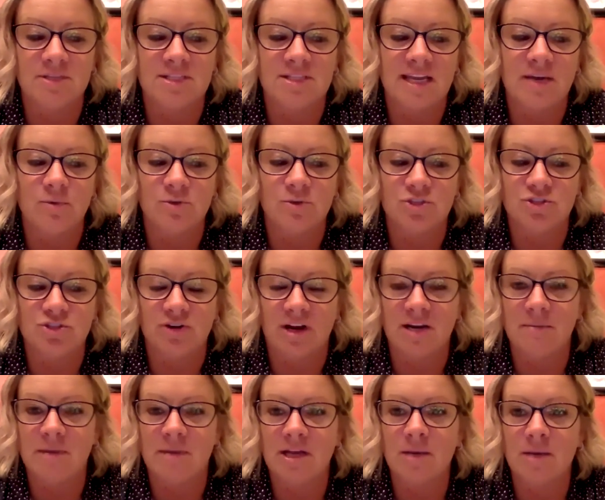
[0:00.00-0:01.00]
State was
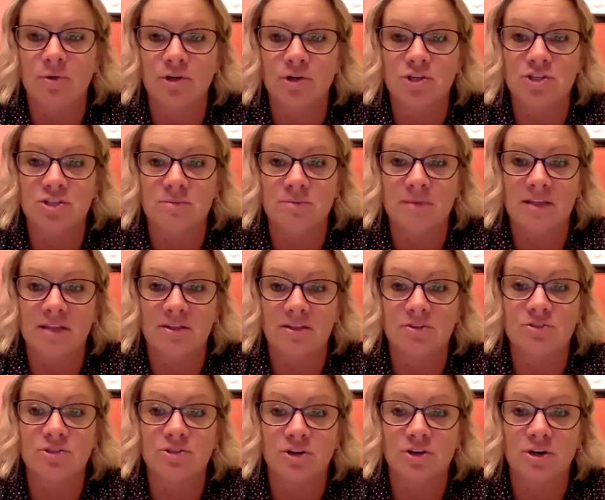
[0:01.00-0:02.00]
trying to make a push to make
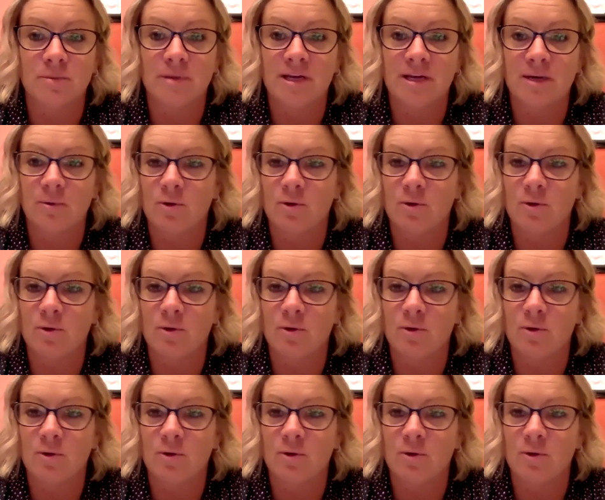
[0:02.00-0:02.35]
their tournament,